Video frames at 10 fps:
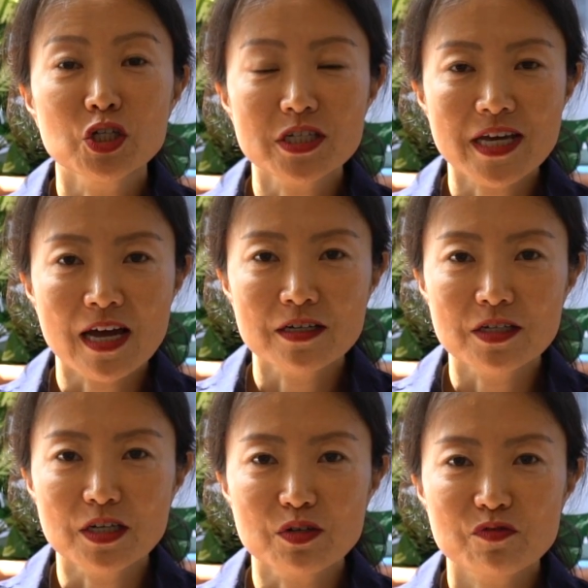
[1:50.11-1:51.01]
good
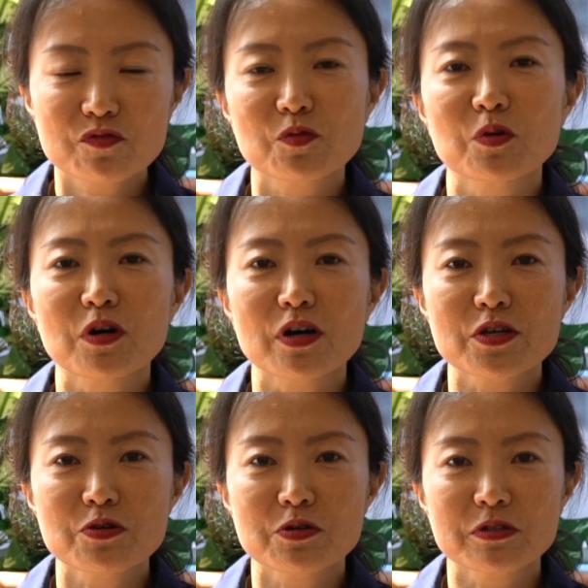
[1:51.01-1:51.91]
candidate for
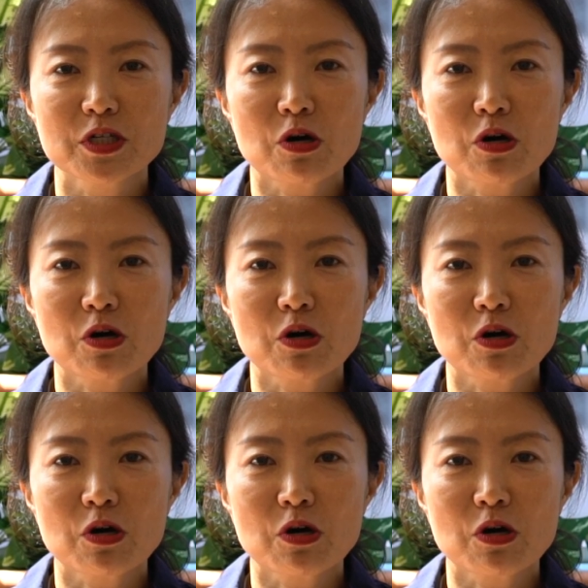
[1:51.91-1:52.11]
uterine